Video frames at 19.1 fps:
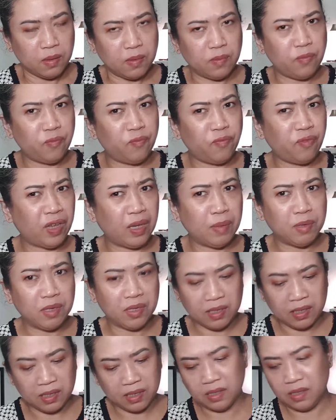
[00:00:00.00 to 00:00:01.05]

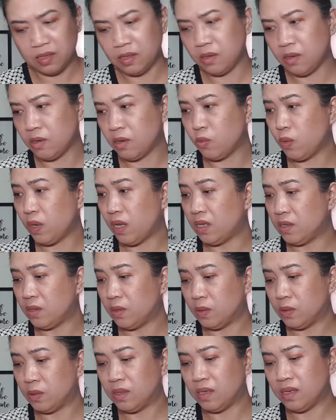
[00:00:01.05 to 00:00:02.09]
famous or well
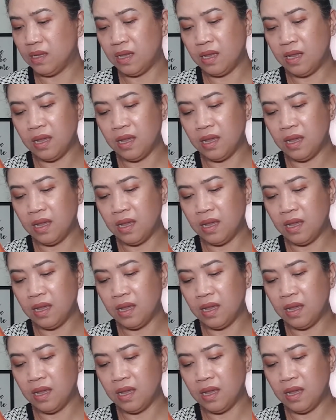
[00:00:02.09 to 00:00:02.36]
known.